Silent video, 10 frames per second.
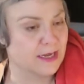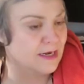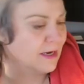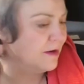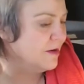and
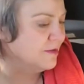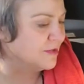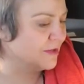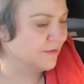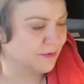I heard
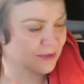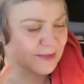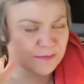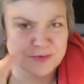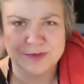sort of it was
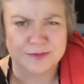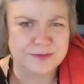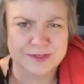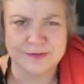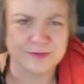some
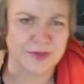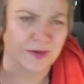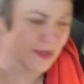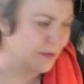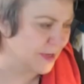guru
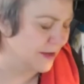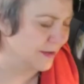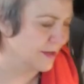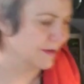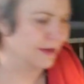talking
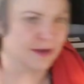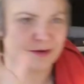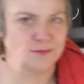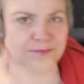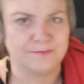about, you know, how
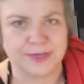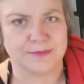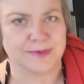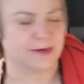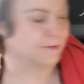to be a better